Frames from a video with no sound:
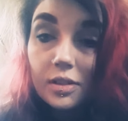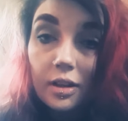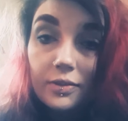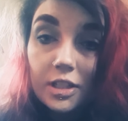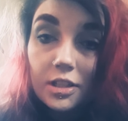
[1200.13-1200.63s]

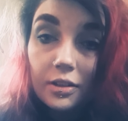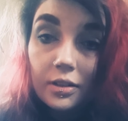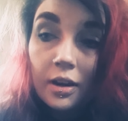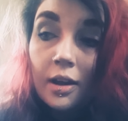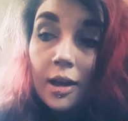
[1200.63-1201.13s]
Love each
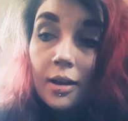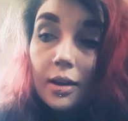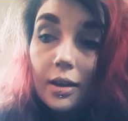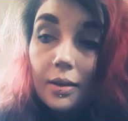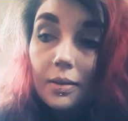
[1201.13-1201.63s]
other.
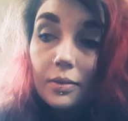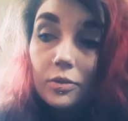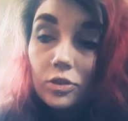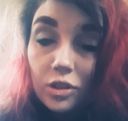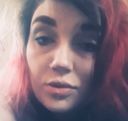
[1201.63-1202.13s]

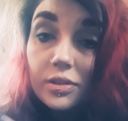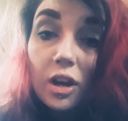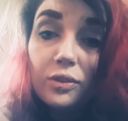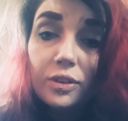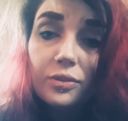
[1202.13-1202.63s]
do
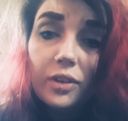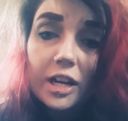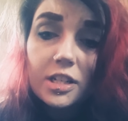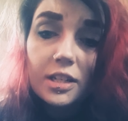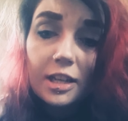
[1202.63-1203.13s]

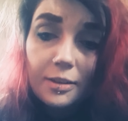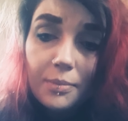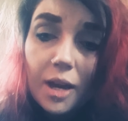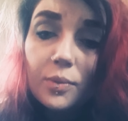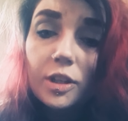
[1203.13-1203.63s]
self-reflection,
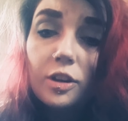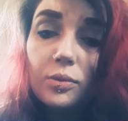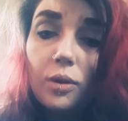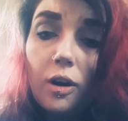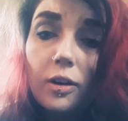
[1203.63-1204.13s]
admit when you're
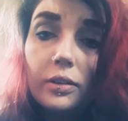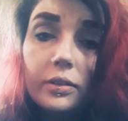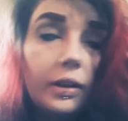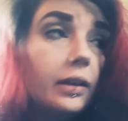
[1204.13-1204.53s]
wrong,